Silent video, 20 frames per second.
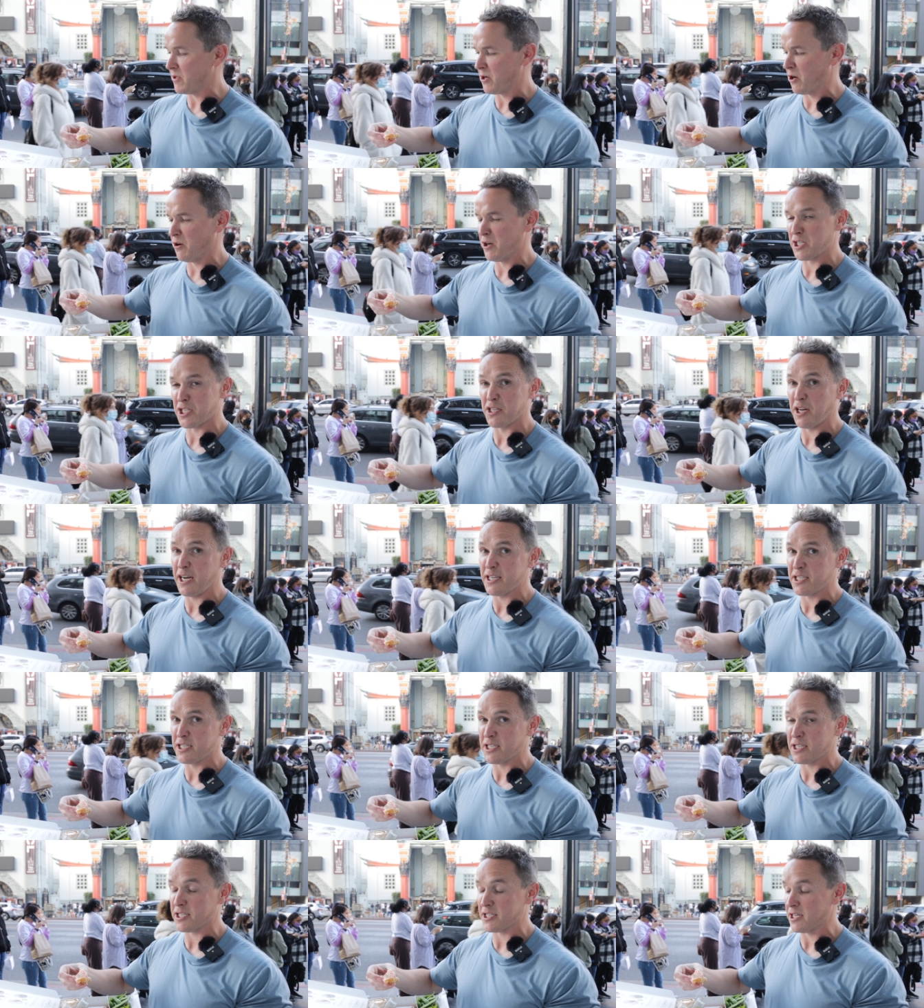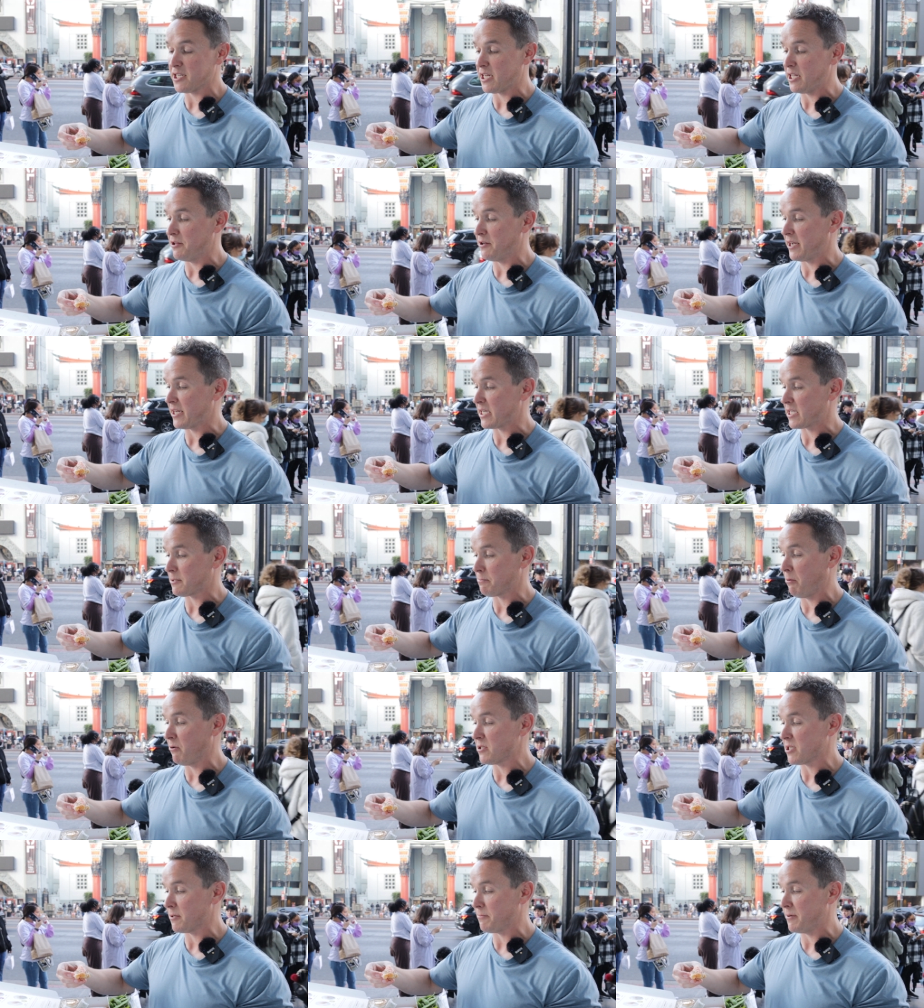you know, it's nice and sticky like it's
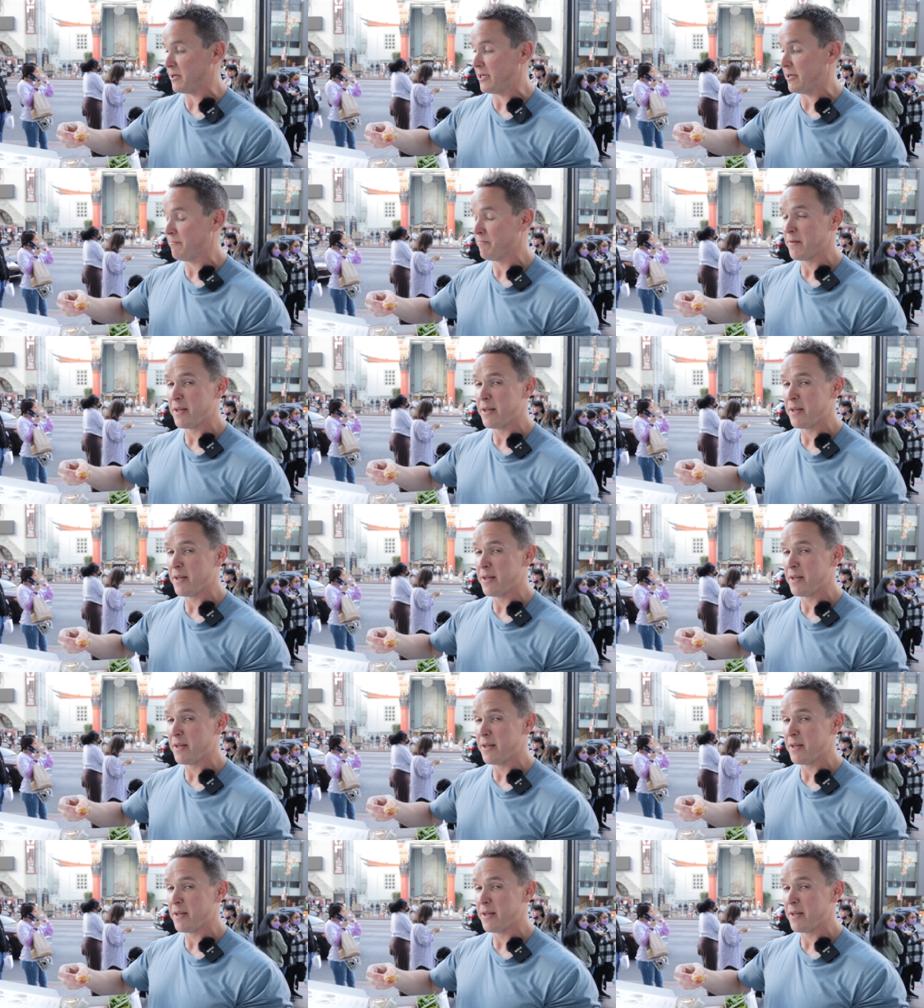supposed to be.